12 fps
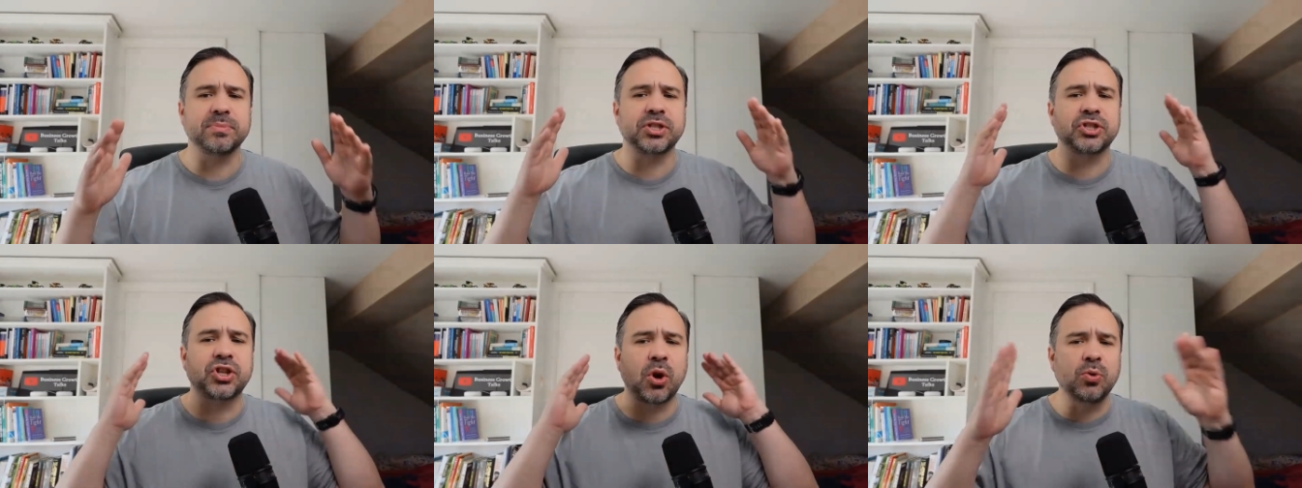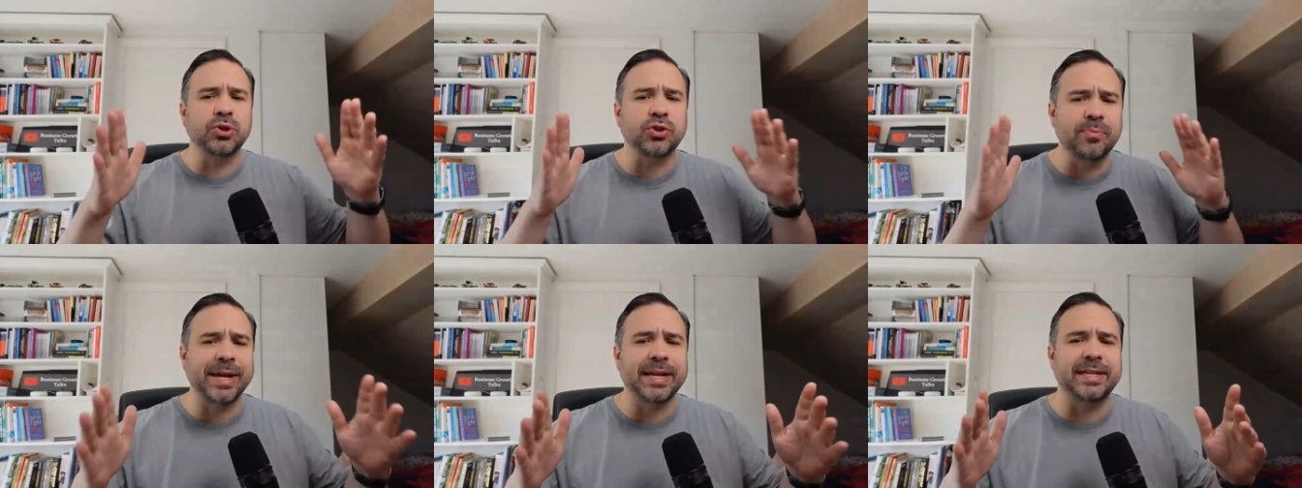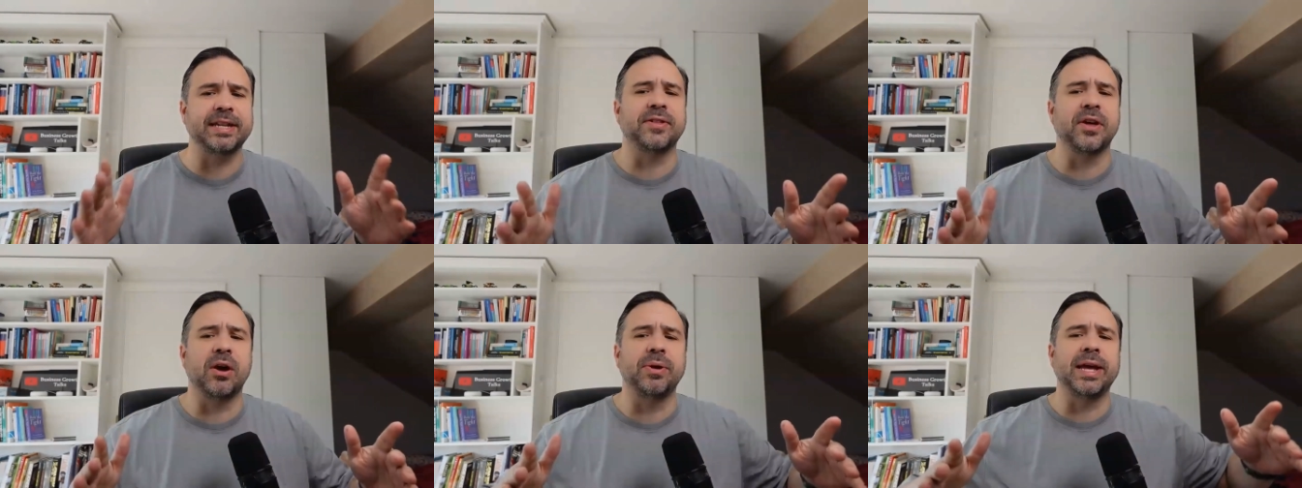Social media,
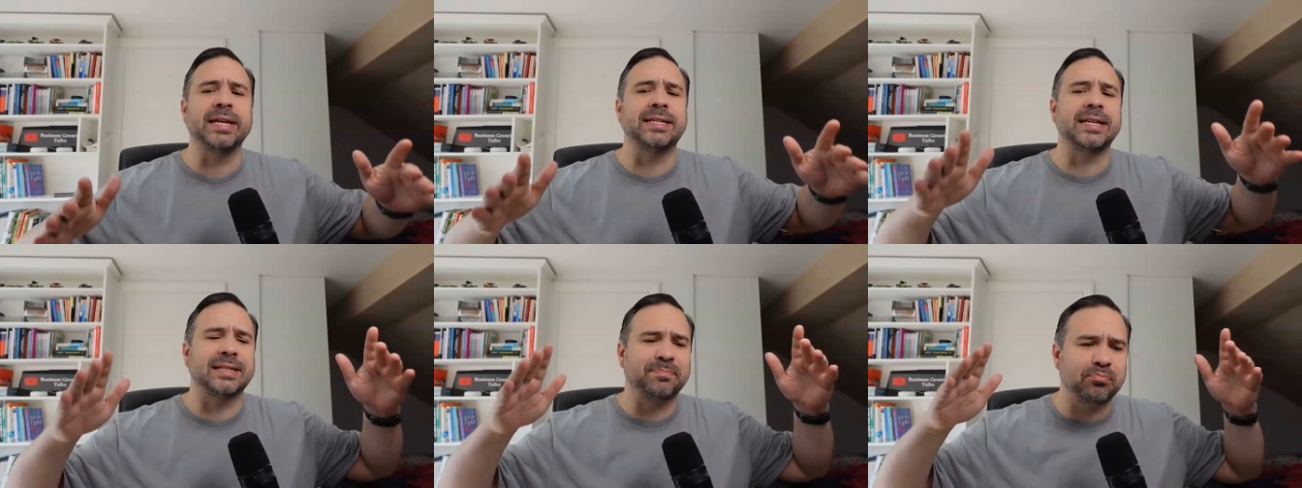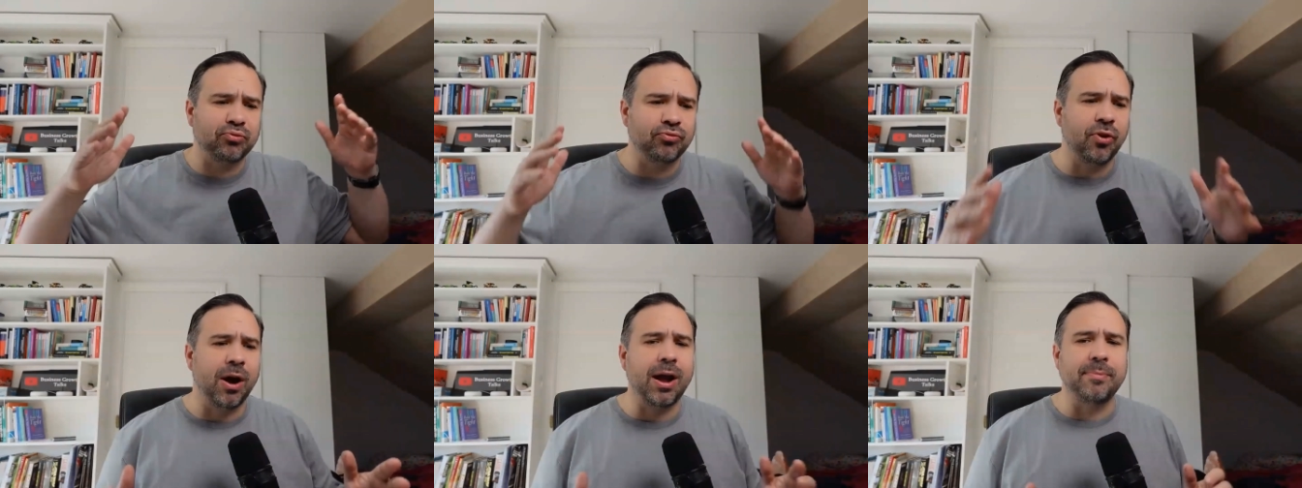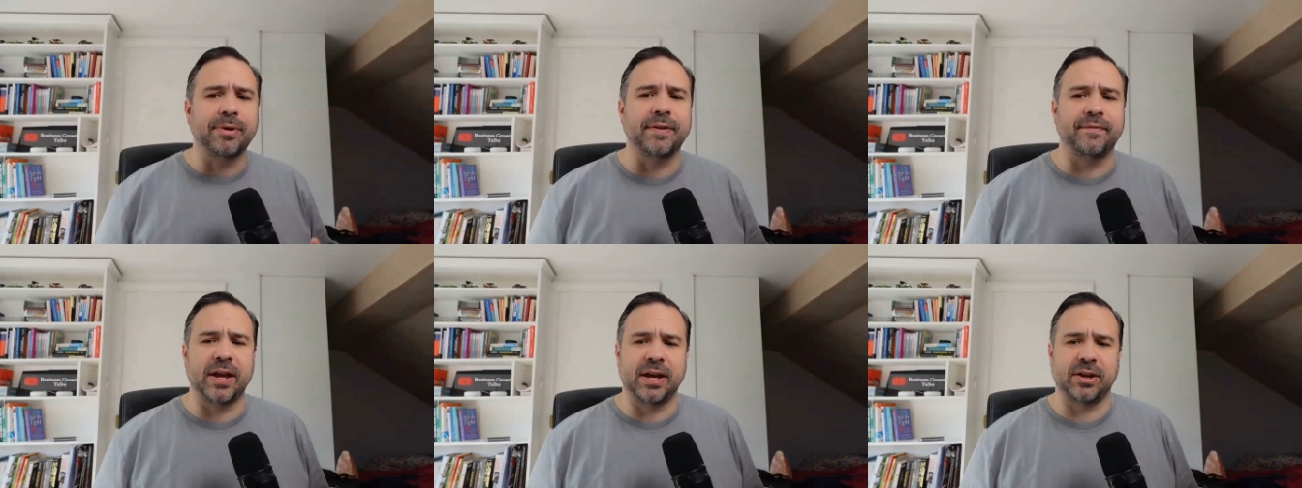though, is its primary
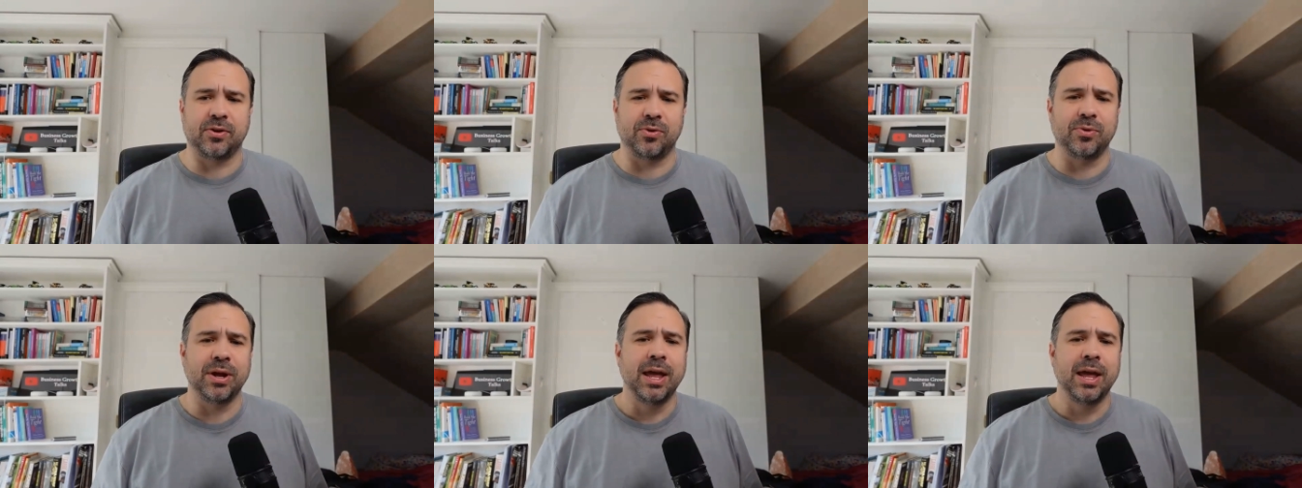vehicle.